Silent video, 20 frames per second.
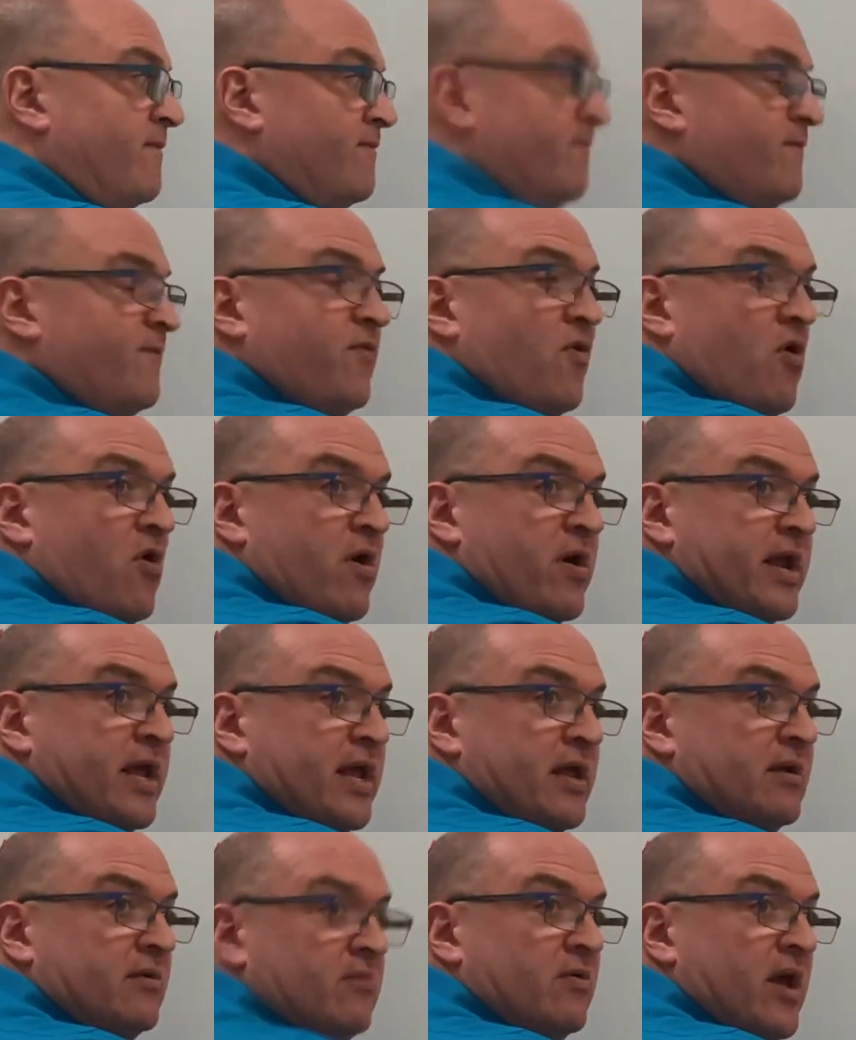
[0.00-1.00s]

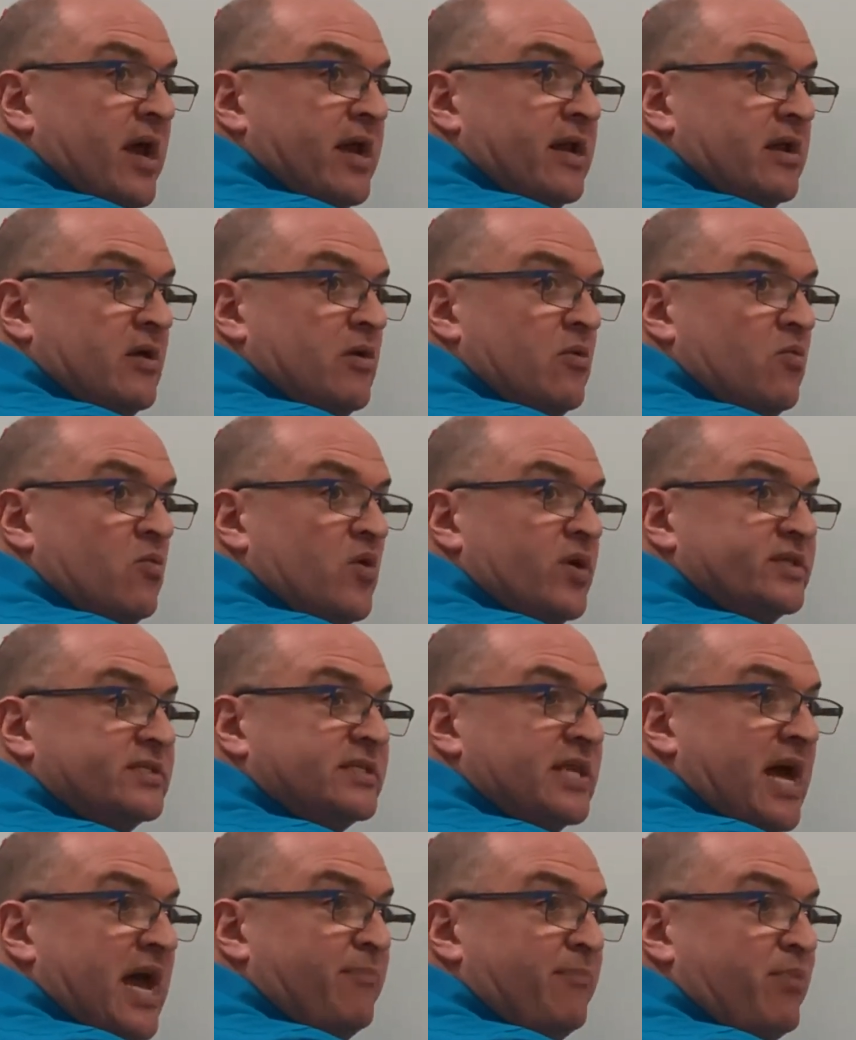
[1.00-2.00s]
40, right? What's
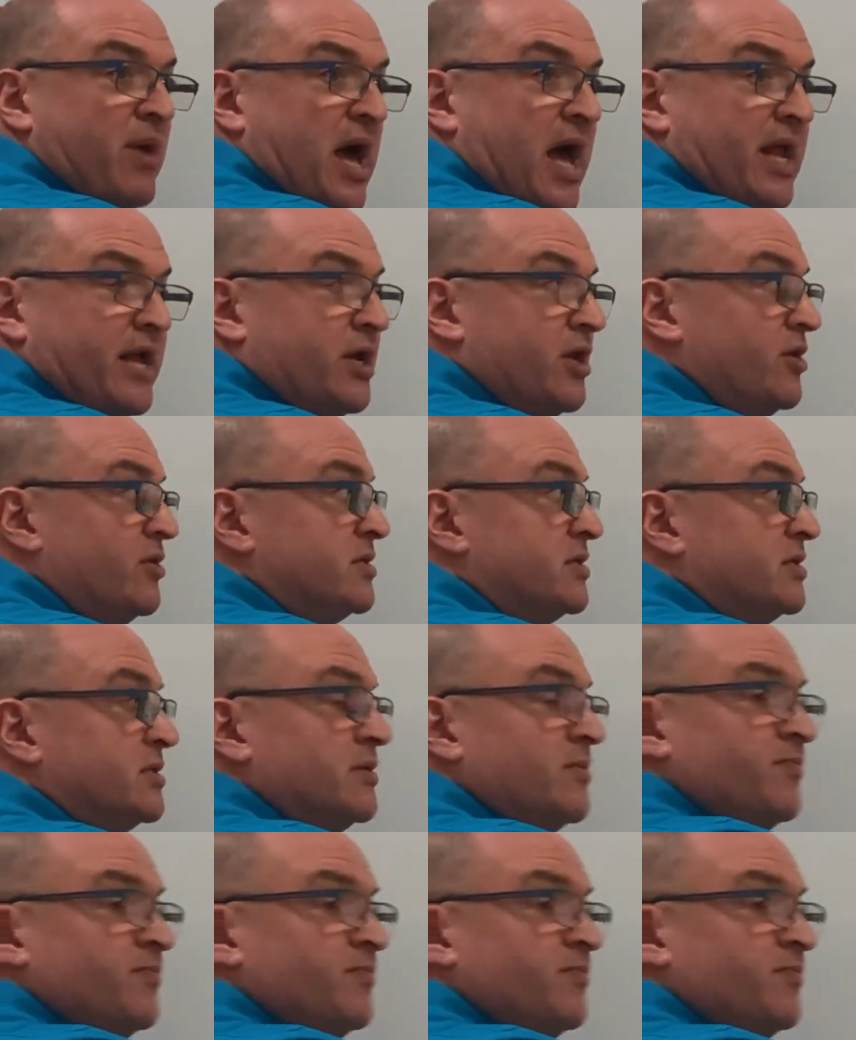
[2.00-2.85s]
the hypotenuse?